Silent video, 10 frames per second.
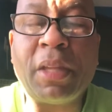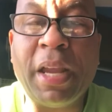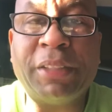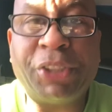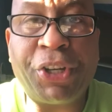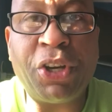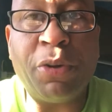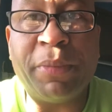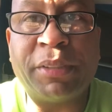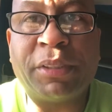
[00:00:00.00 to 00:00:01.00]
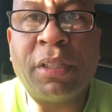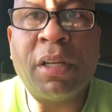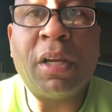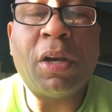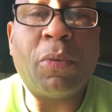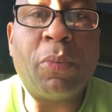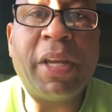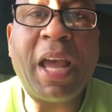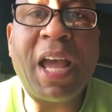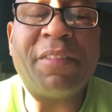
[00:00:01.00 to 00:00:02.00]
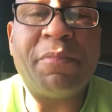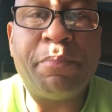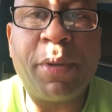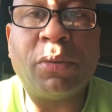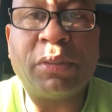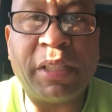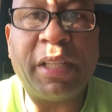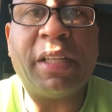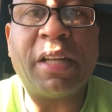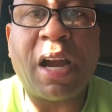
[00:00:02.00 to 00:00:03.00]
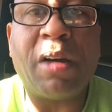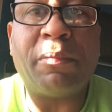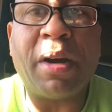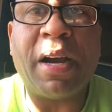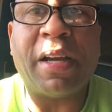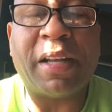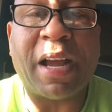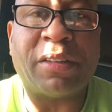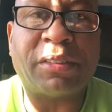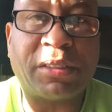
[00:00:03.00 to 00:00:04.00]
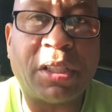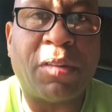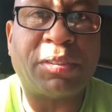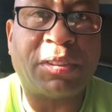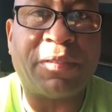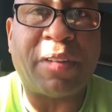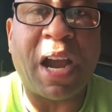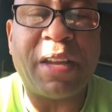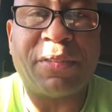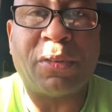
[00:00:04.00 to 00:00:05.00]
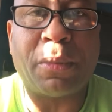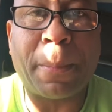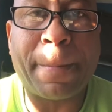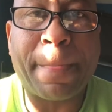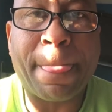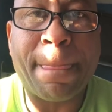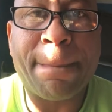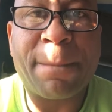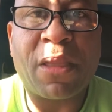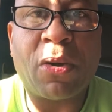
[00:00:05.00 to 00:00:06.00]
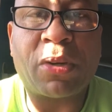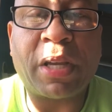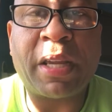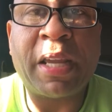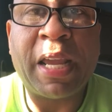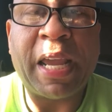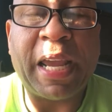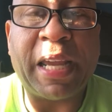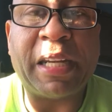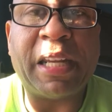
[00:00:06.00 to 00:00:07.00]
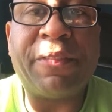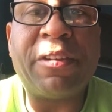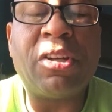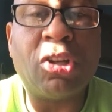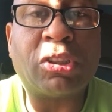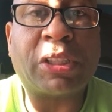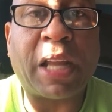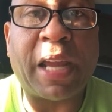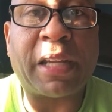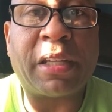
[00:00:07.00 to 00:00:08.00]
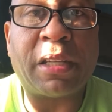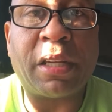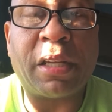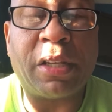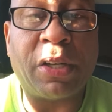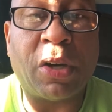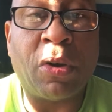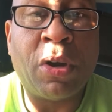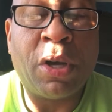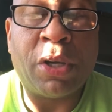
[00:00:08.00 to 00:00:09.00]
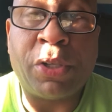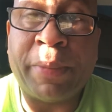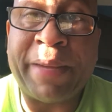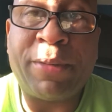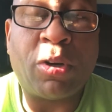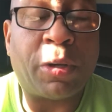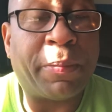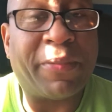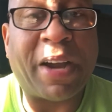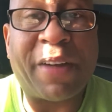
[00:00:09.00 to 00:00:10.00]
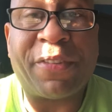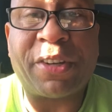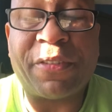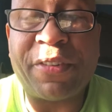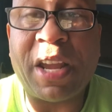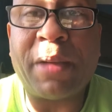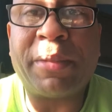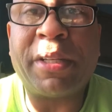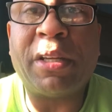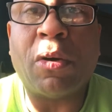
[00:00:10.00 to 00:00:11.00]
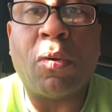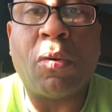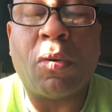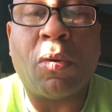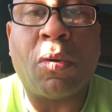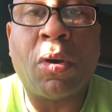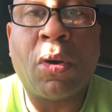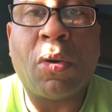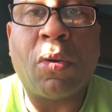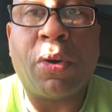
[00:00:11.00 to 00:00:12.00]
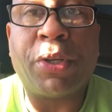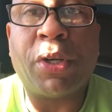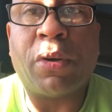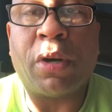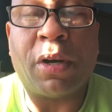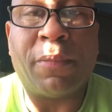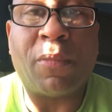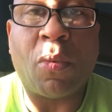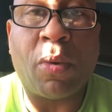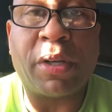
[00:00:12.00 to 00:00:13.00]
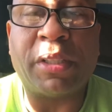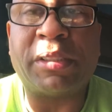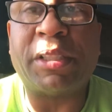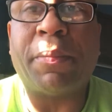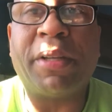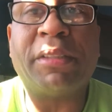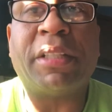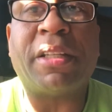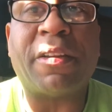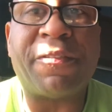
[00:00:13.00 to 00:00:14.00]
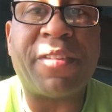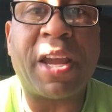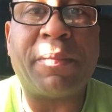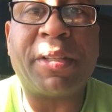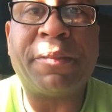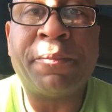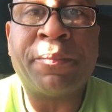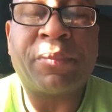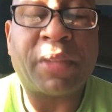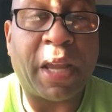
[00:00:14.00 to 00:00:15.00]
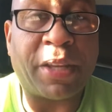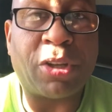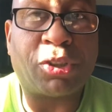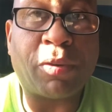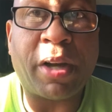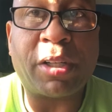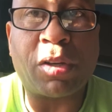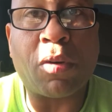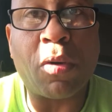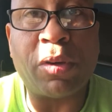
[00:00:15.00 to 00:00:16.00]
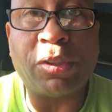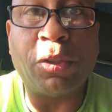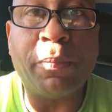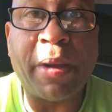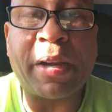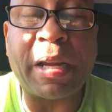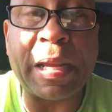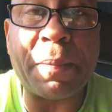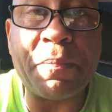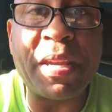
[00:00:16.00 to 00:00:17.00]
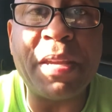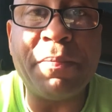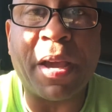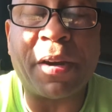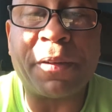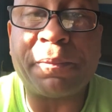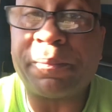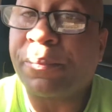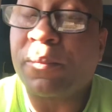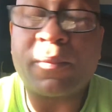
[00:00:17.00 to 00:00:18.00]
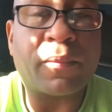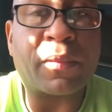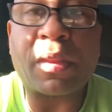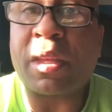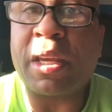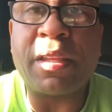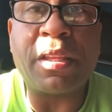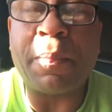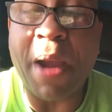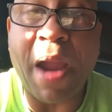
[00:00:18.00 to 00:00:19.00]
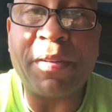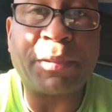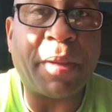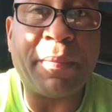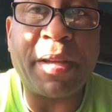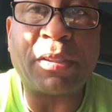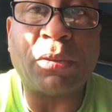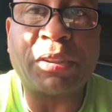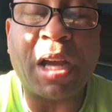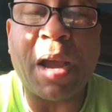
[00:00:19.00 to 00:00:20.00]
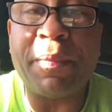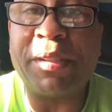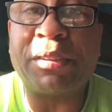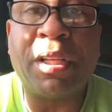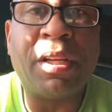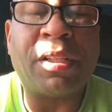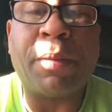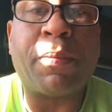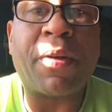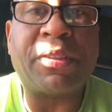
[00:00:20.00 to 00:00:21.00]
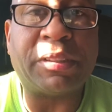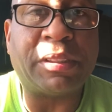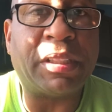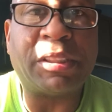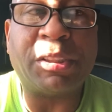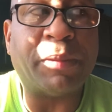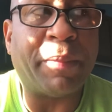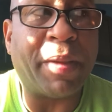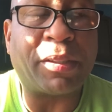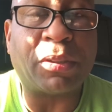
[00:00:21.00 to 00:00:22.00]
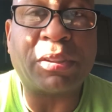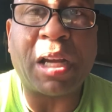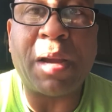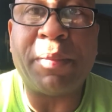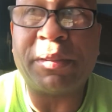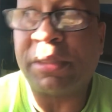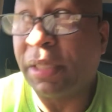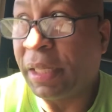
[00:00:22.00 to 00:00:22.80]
as humans, we have built in our mind our self-survival, okay? And if it looks like, you know, maybe you're the provider for your family or, or, or you're um, one of the siblings in your family and you're trying to grow and do better and be better, either your parents may make those comments your brothers and sisters may make those comments.